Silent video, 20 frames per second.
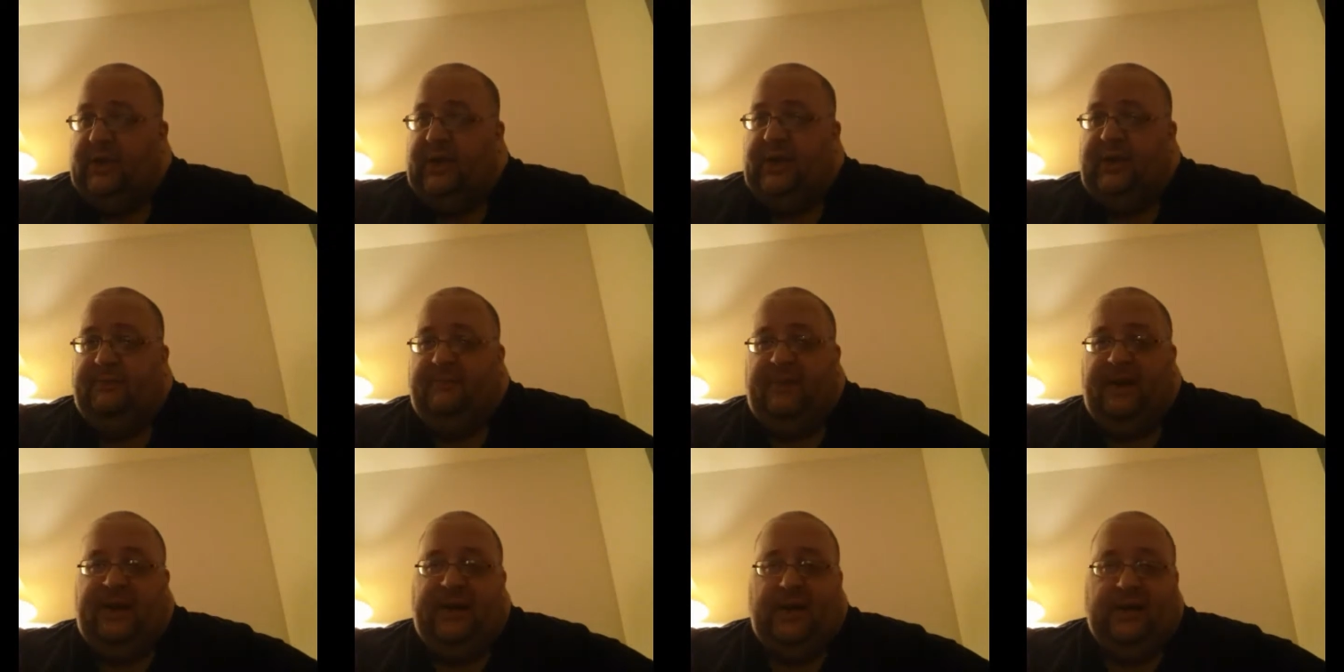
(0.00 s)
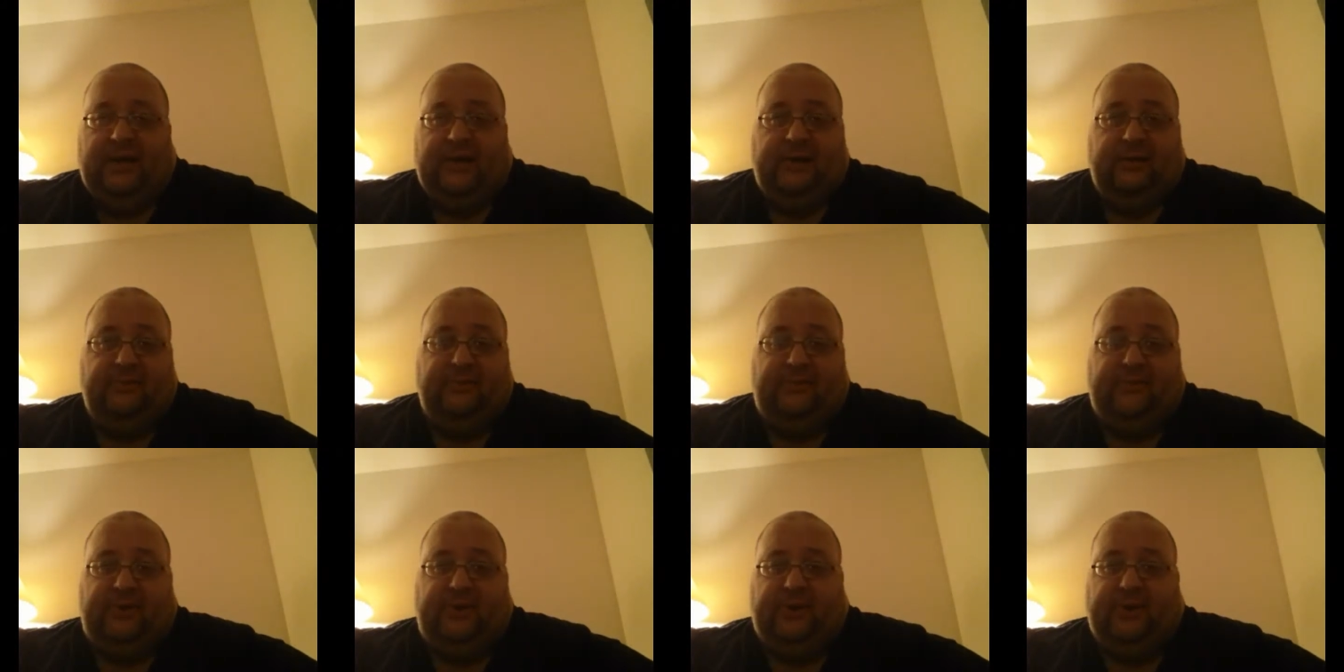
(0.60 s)
it may not come
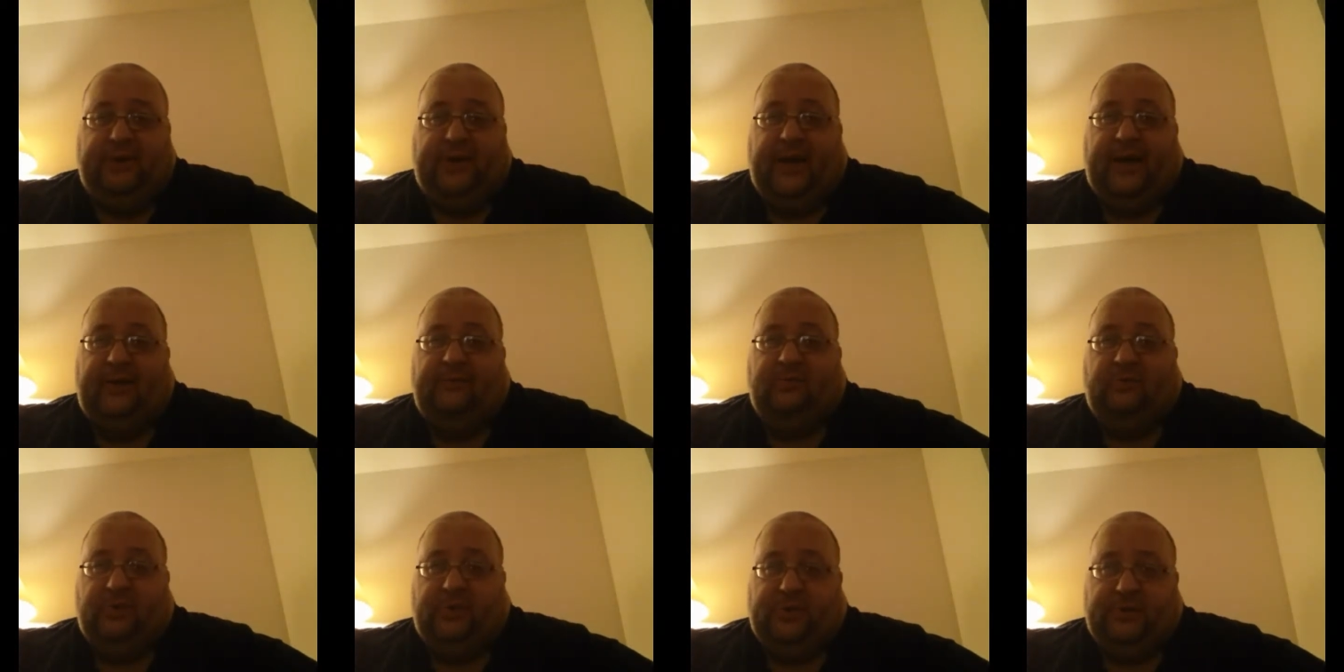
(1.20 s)
through your cable